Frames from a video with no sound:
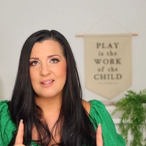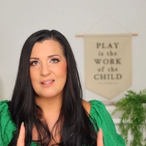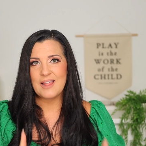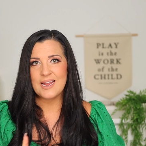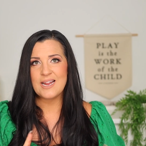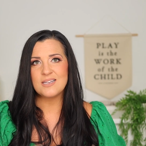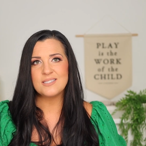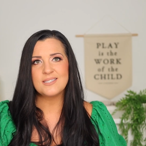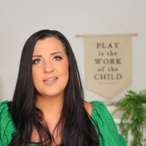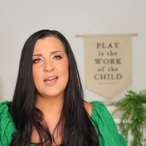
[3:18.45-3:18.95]

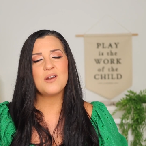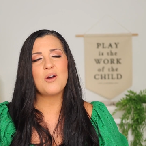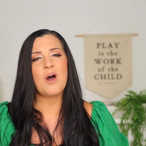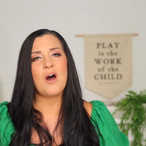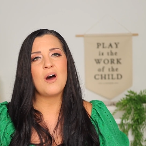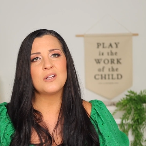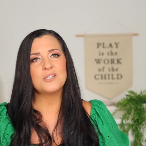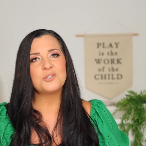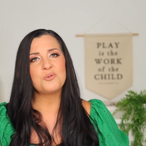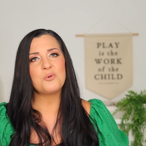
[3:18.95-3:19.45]
Like I said,
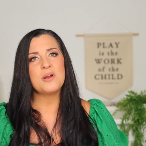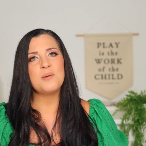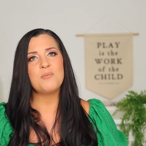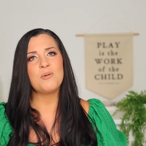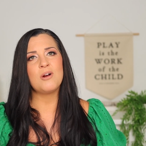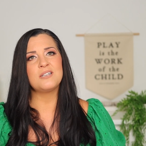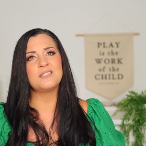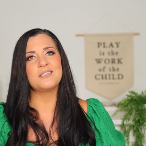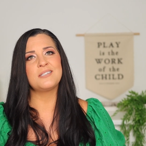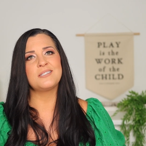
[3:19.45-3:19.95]
auditory
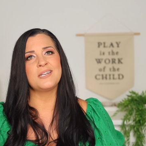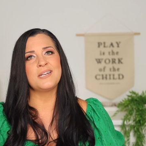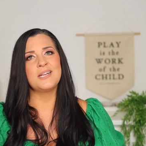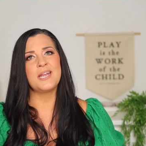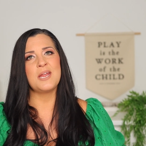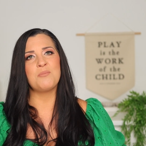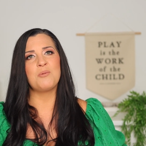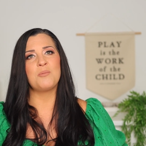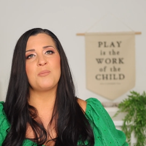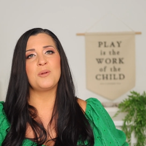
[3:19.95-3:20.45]

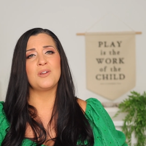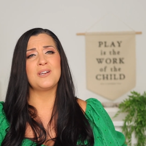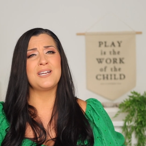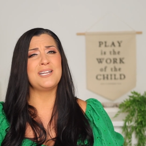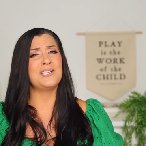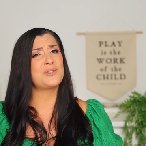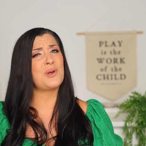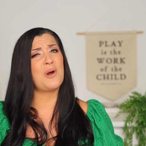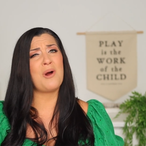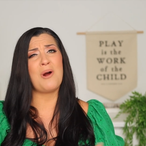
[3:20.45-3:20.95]
processing
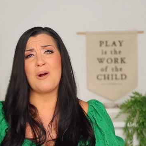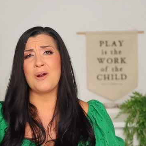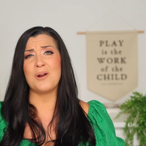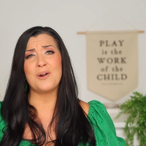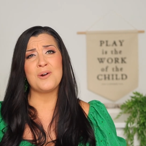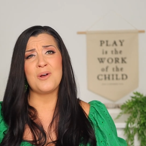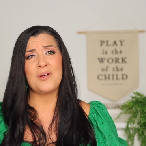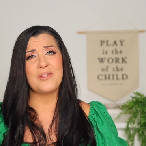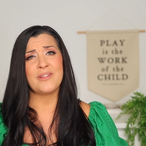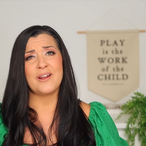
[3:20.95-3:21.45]
capabilities
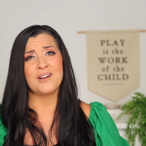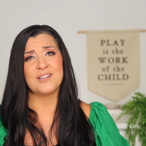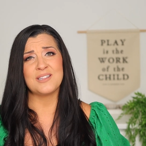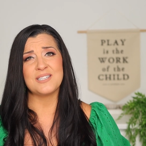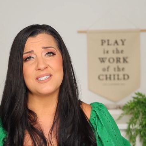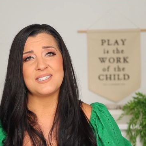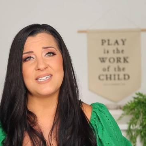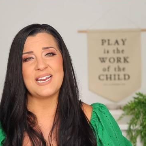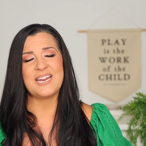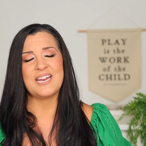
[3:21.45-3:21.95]
aren't all there at
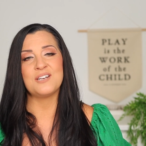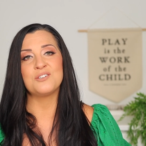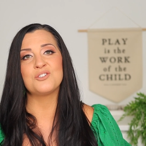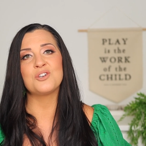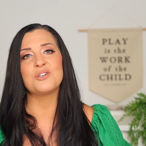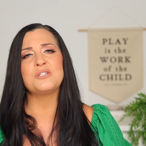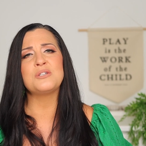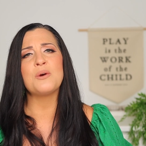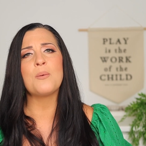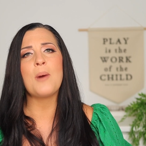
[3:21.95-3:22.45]
this
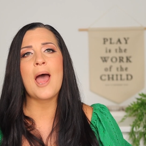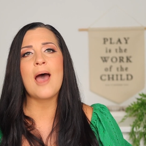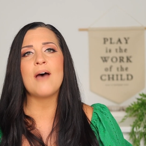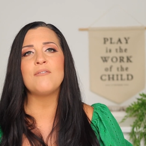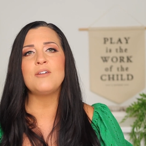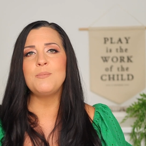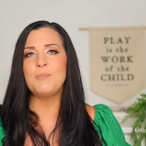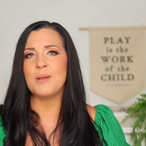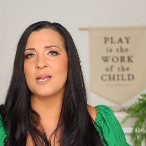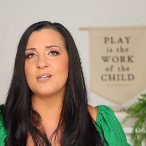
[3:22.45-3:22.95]
age, so
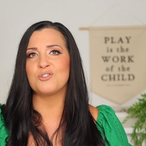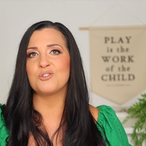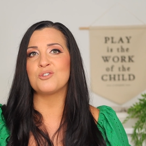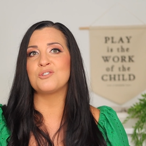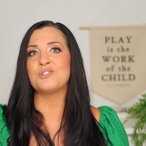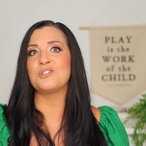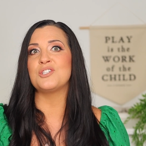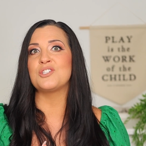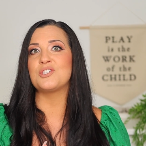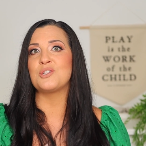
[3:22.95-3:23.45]
having
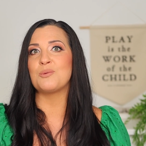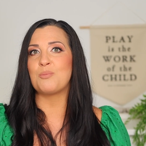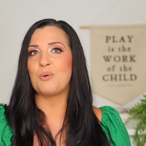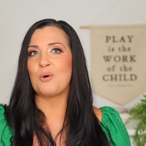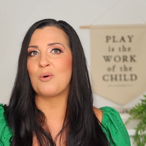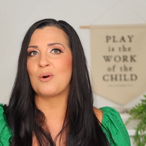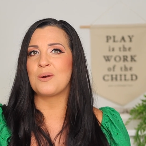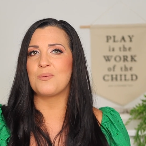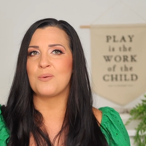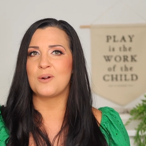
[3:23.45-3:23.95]
pictures to
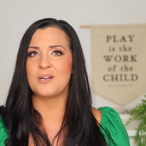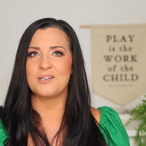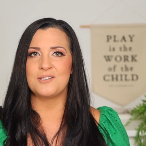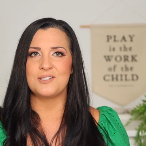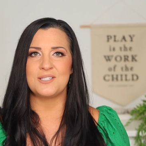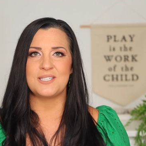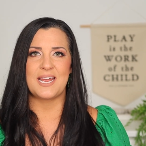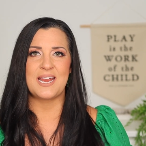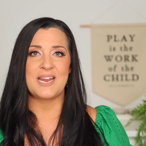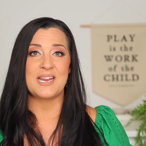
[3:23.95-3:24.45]
support what
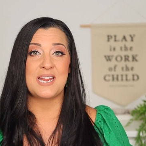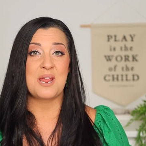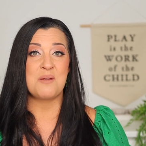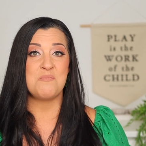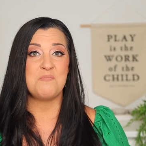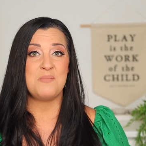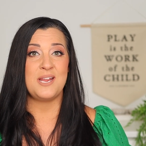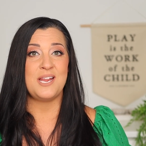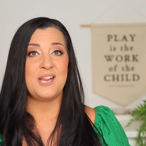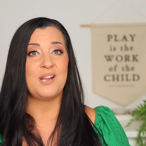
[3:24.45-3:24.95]
you're saying
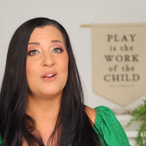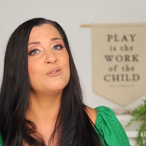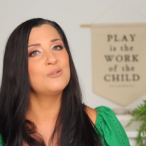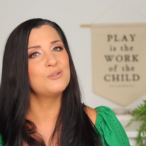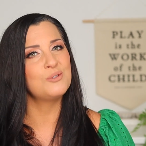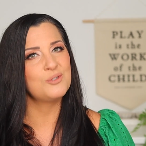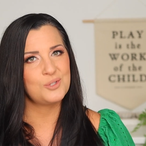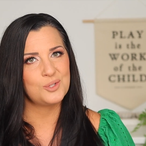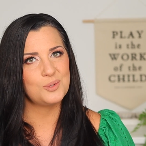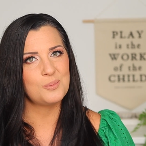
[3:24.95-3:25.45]
can be
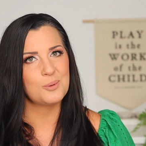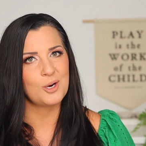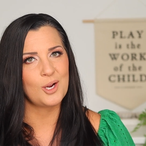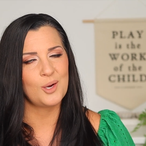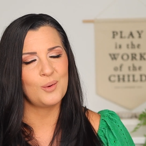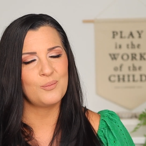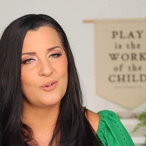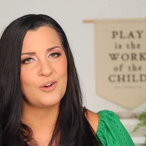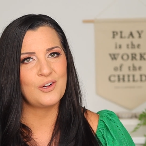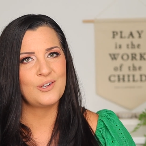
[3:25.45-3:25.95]
super
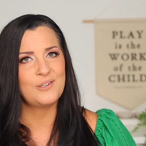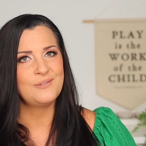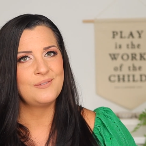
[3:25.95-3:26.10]
helpful.